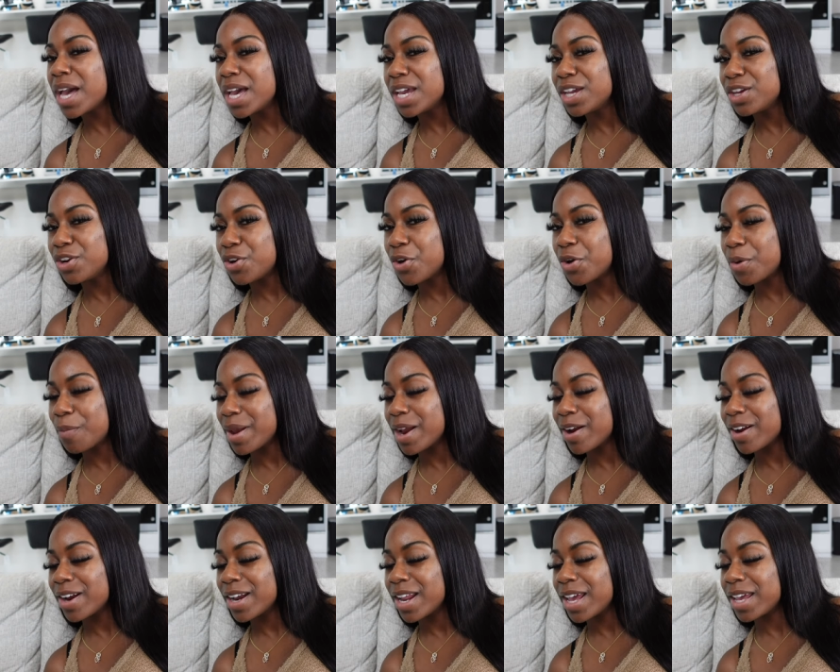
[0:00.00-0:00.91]
and you know to
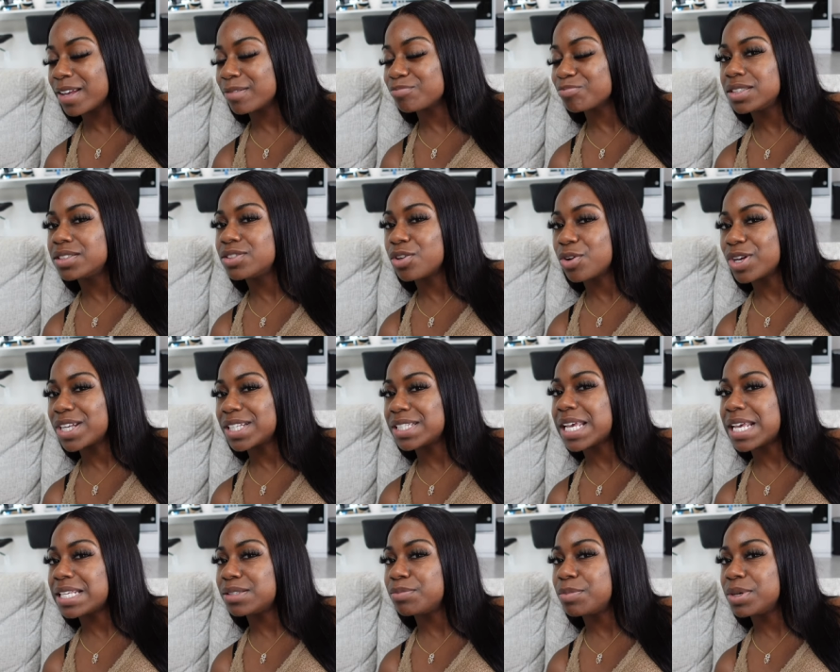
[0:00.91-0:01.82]
marinate so it could
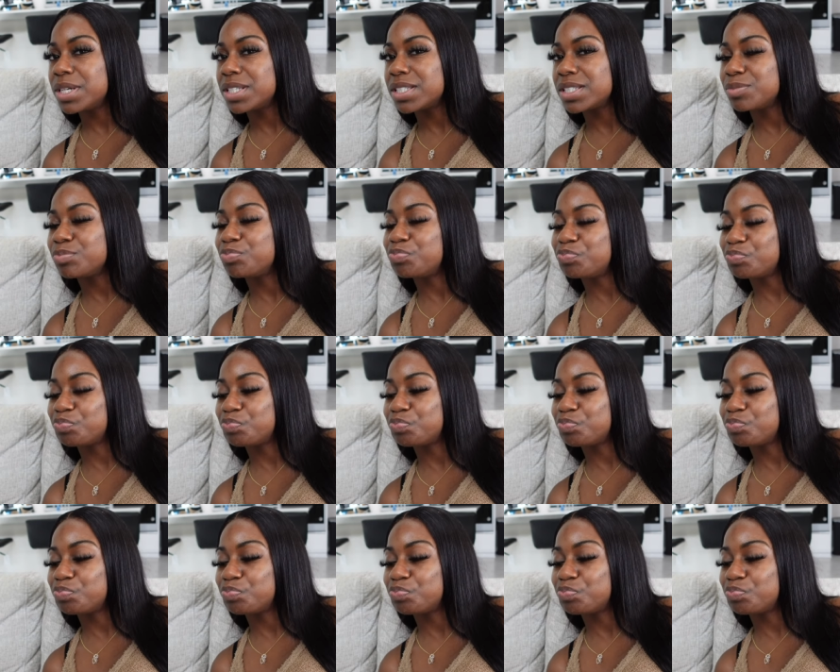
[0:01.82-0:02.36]
taste bussin'.